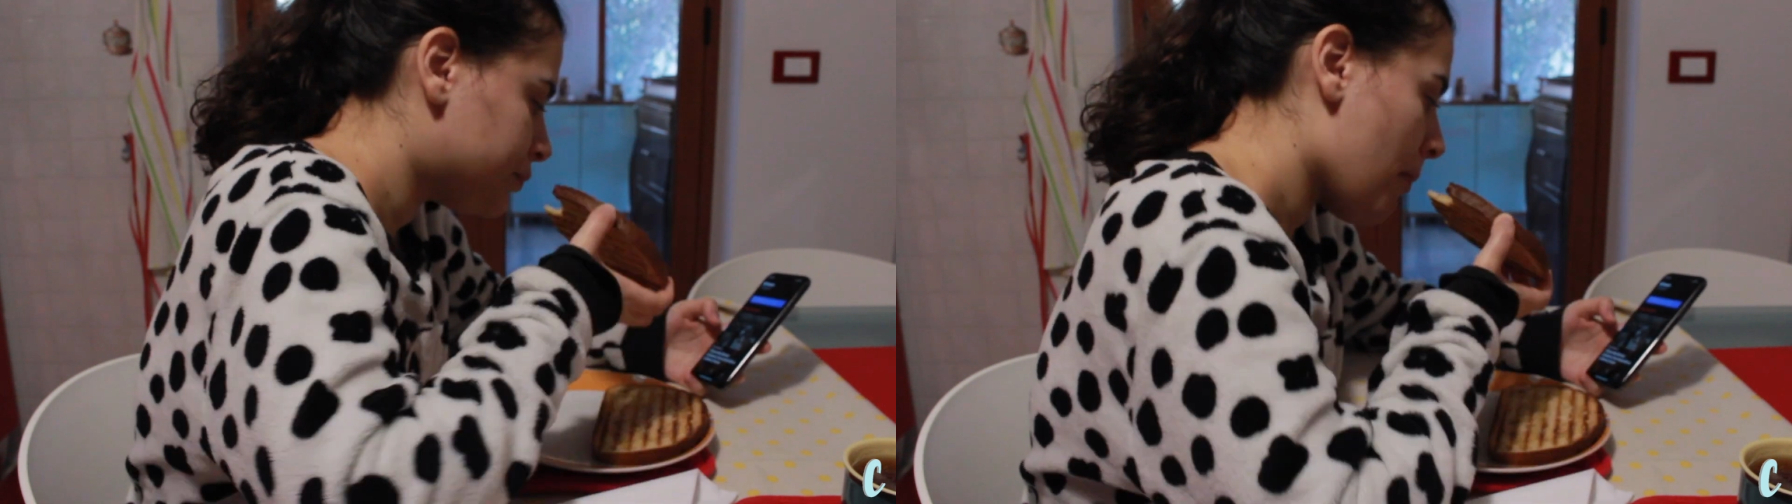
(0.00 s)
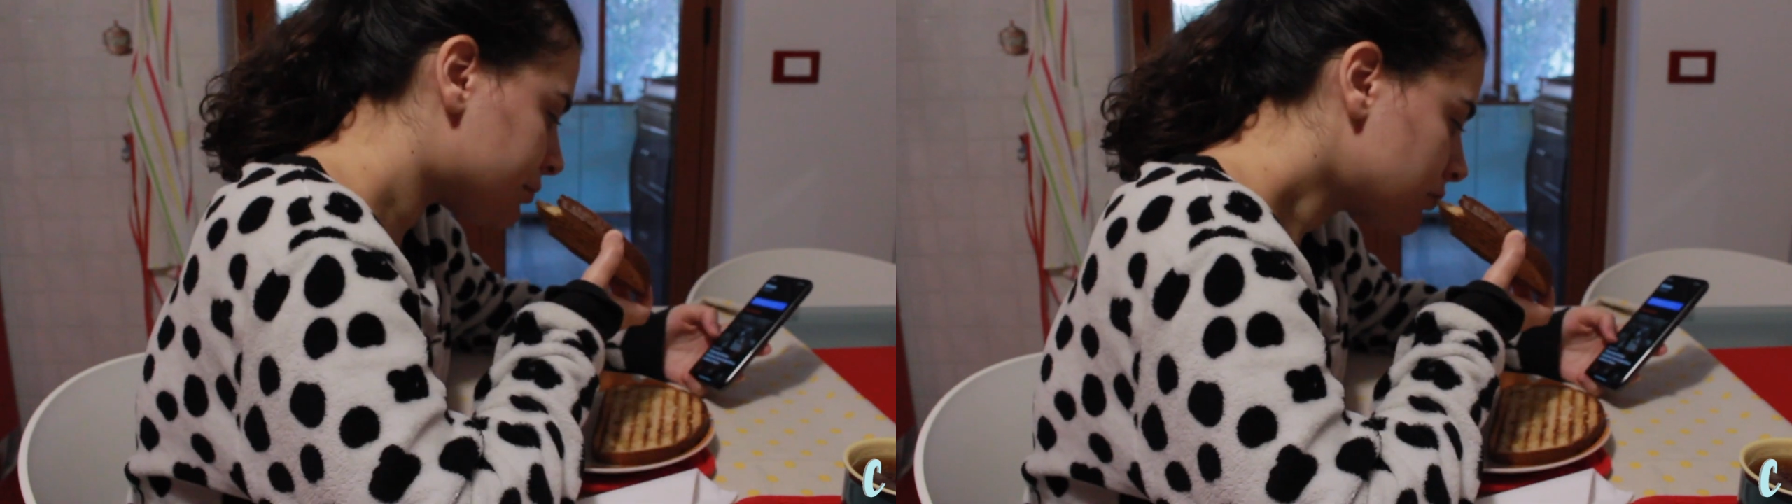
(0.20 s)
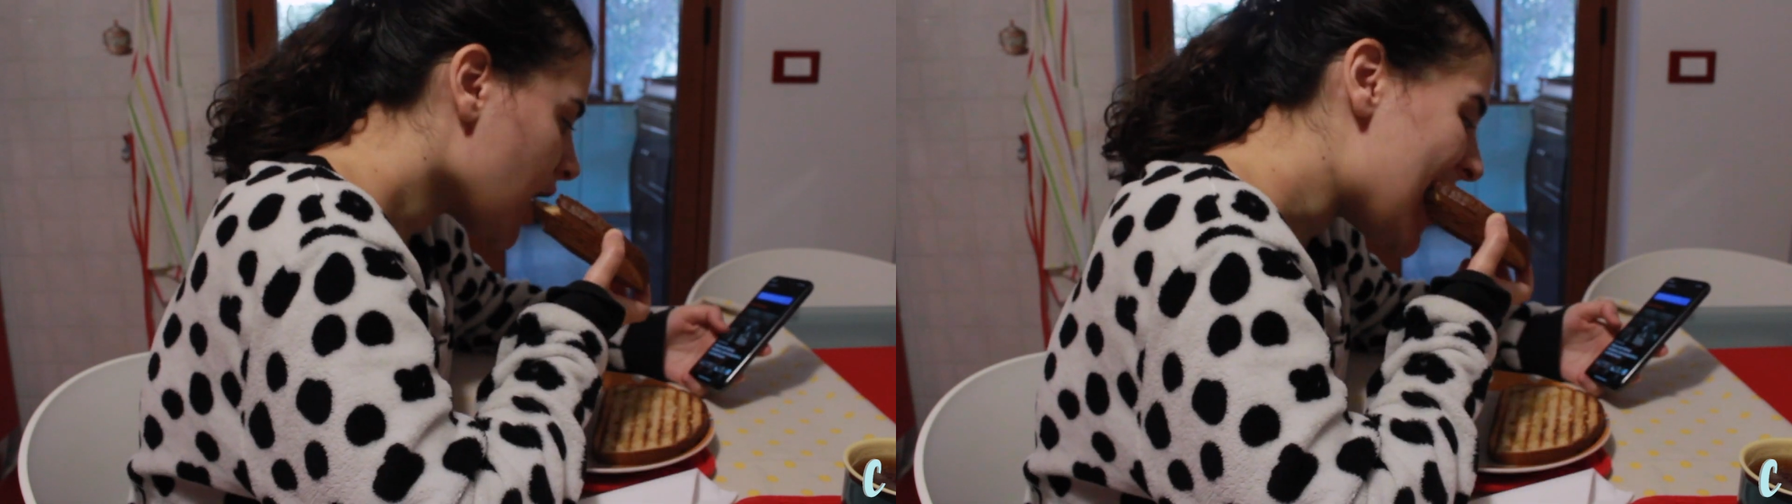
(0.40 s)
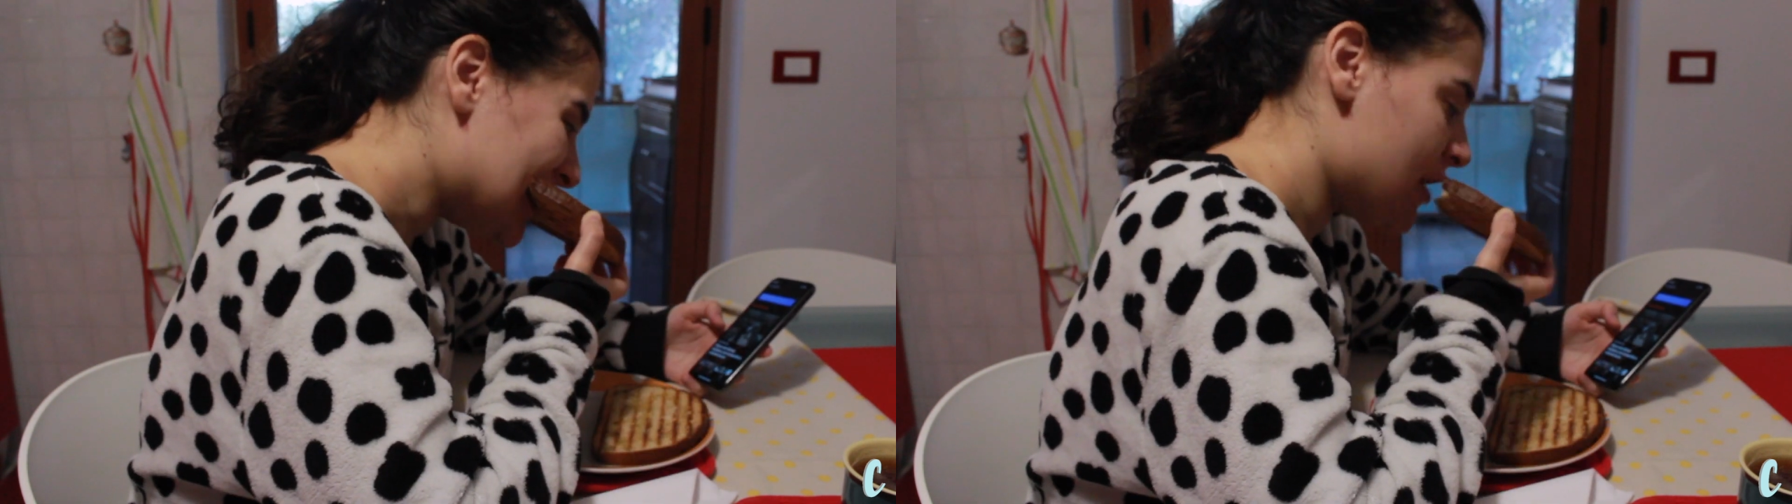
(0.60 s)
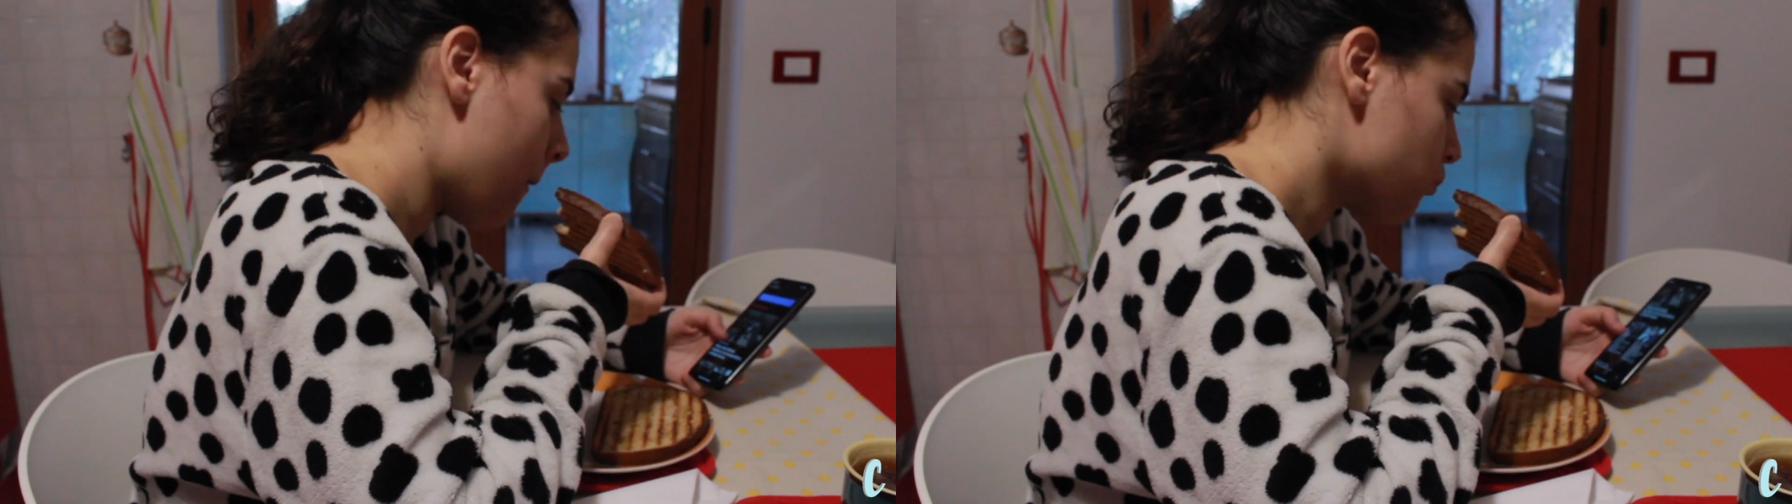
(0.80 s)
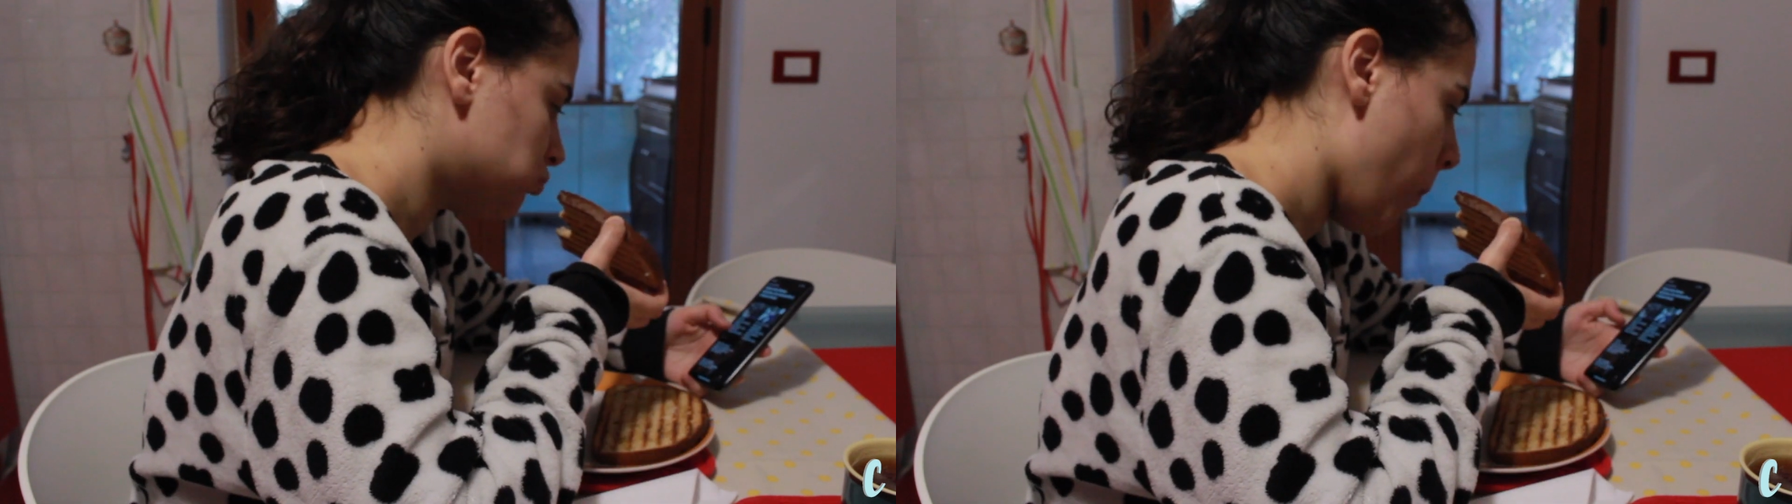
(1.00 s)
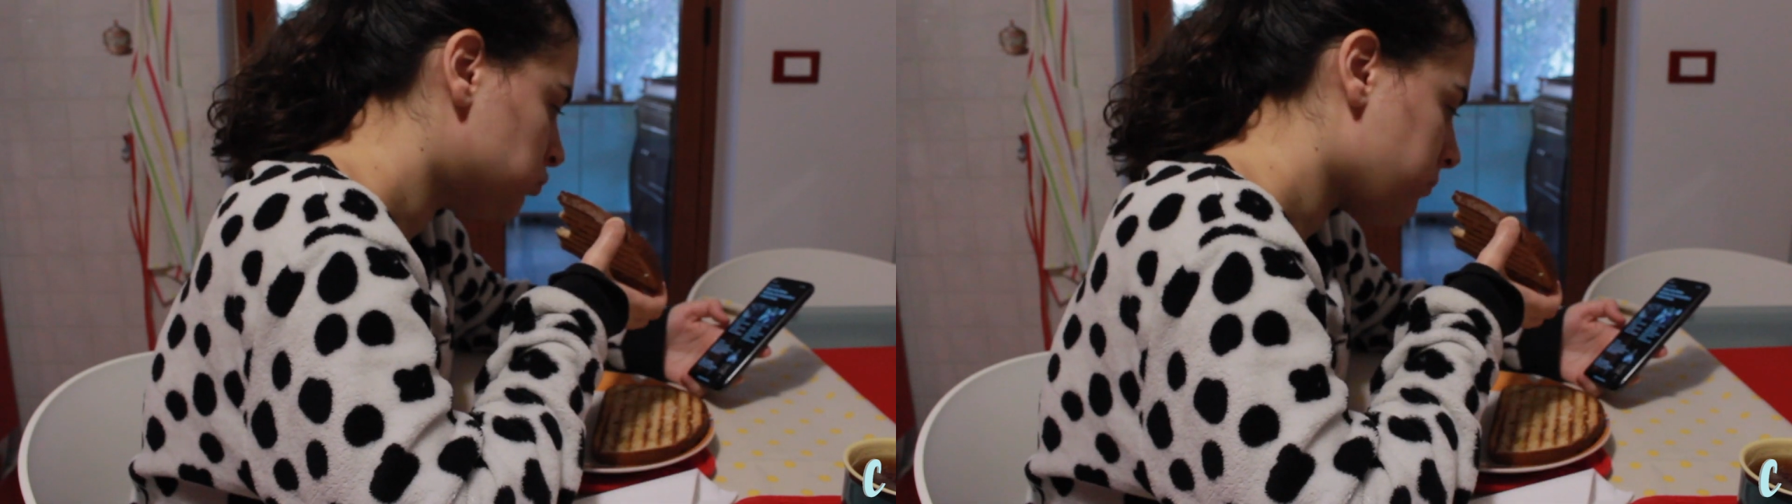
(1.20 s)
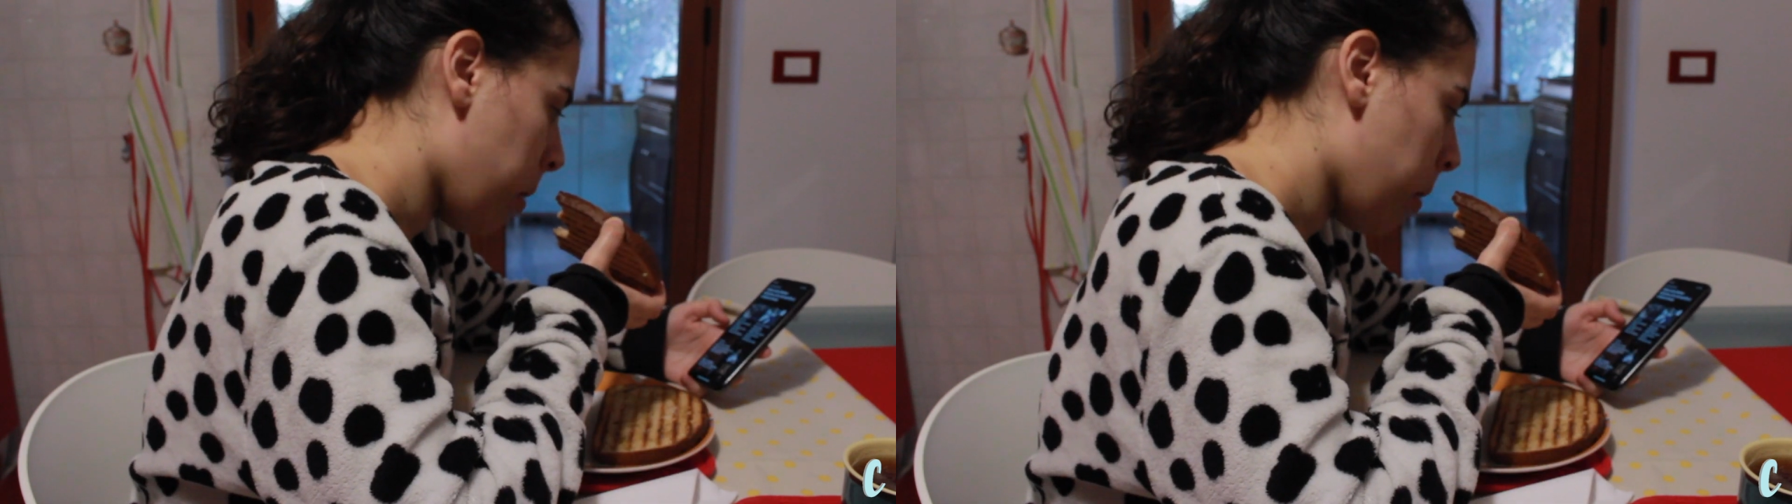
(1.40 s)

Instagram,